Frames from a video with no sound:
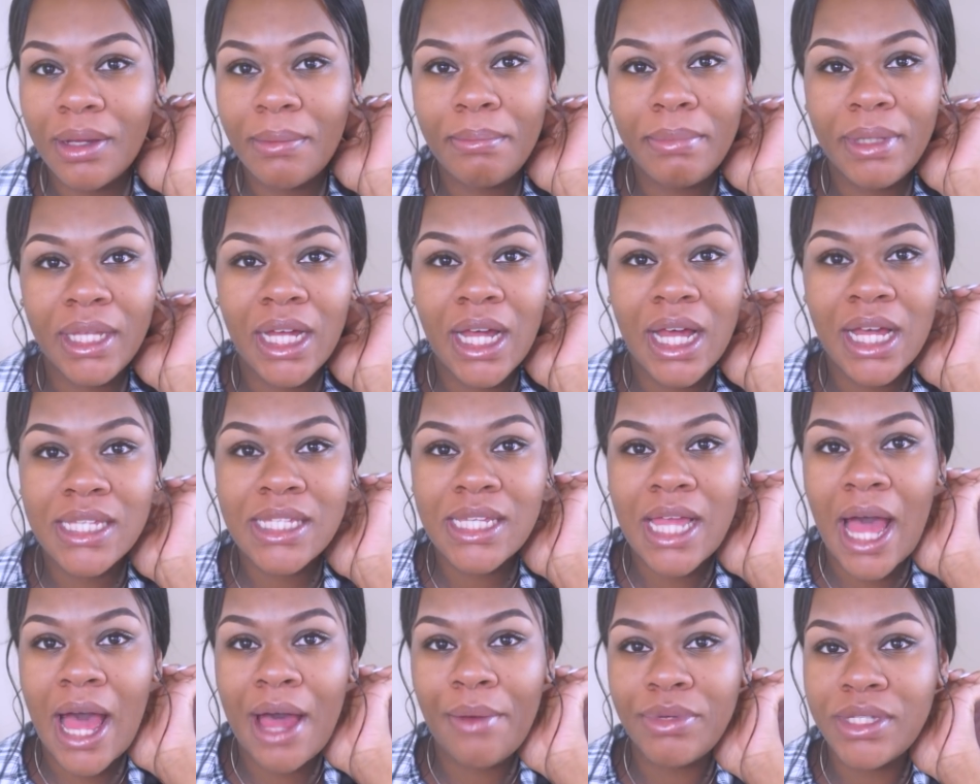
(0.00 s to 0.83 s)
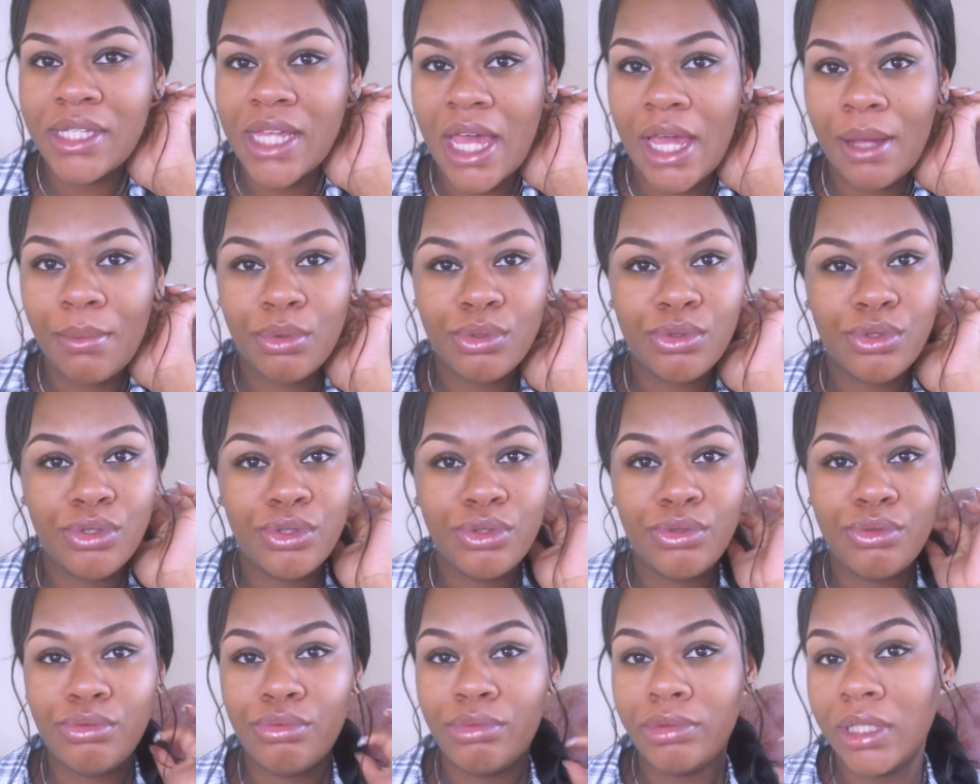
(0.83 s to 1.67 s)
because I was able
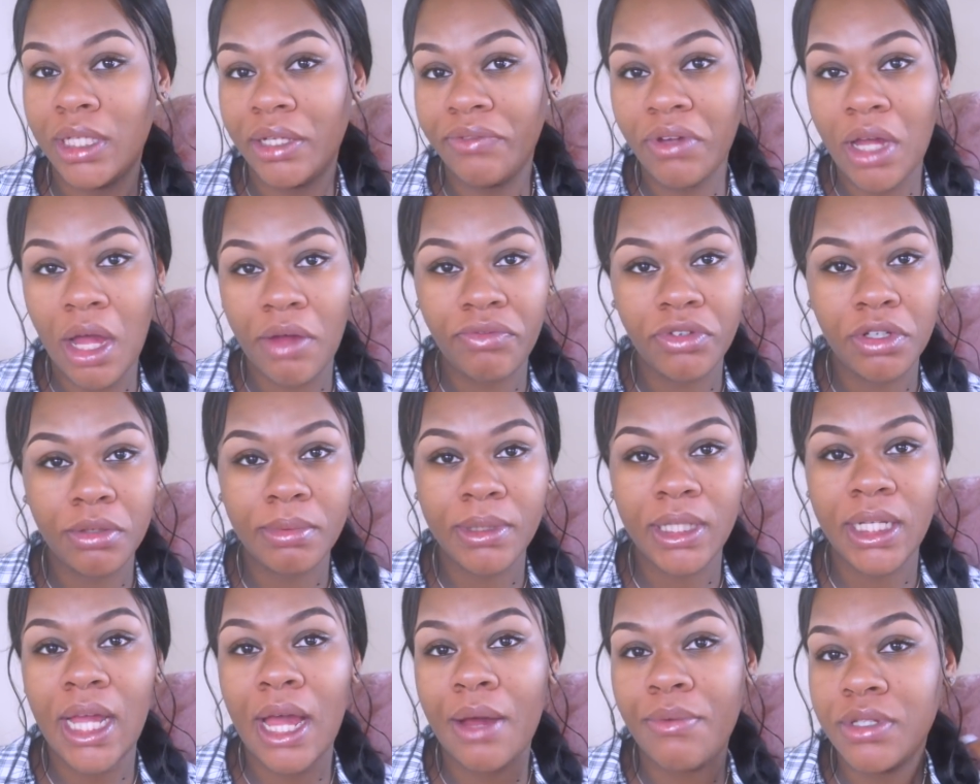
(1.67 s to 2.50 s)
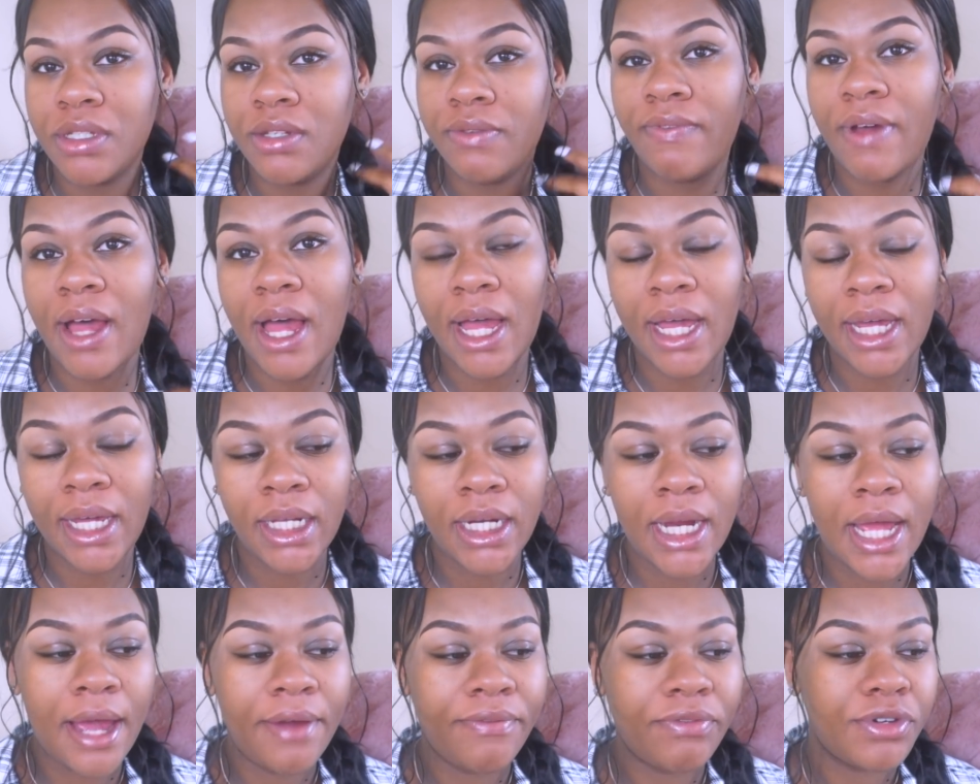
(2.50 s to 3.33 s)
to live comfortably. I was
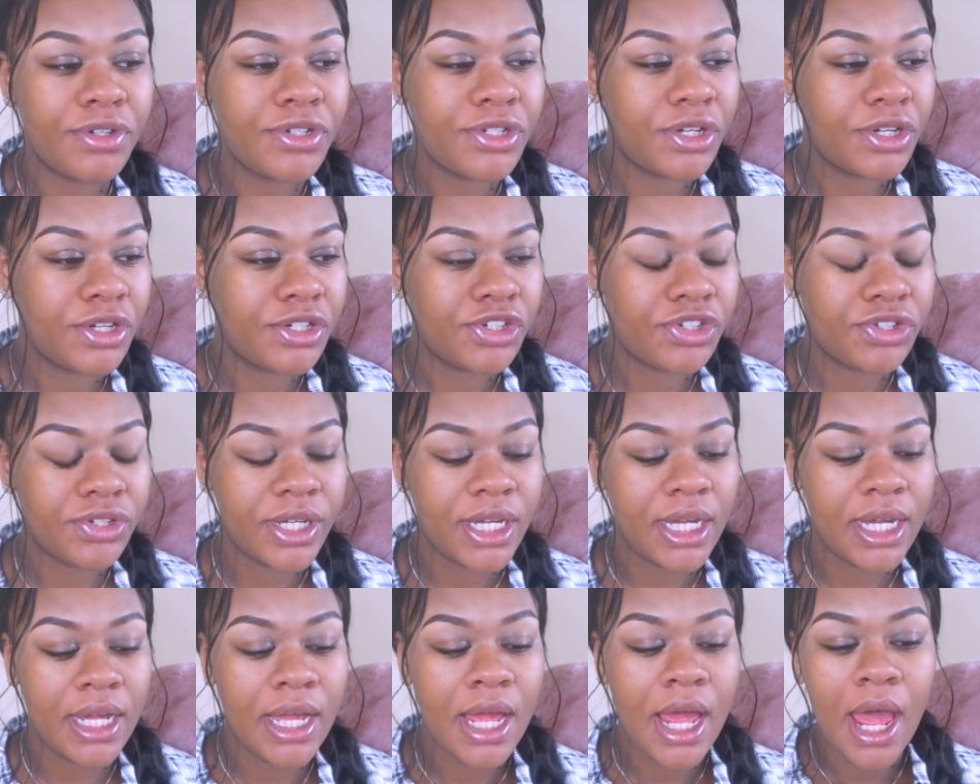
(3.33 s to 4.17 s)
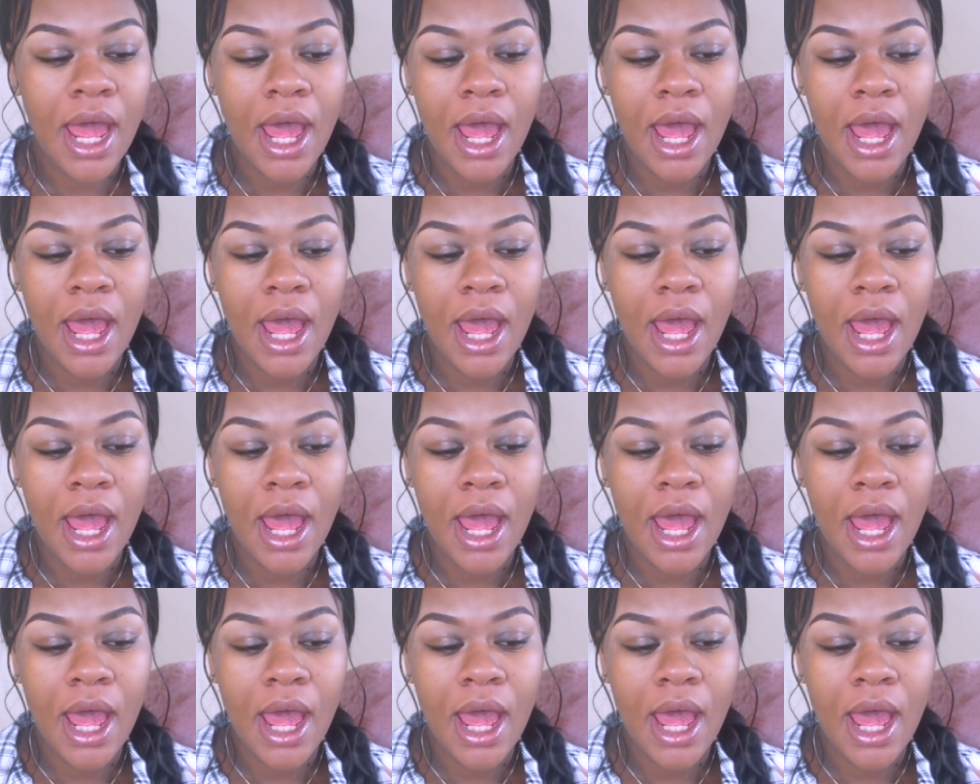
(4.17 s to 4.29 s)
fine after surgery.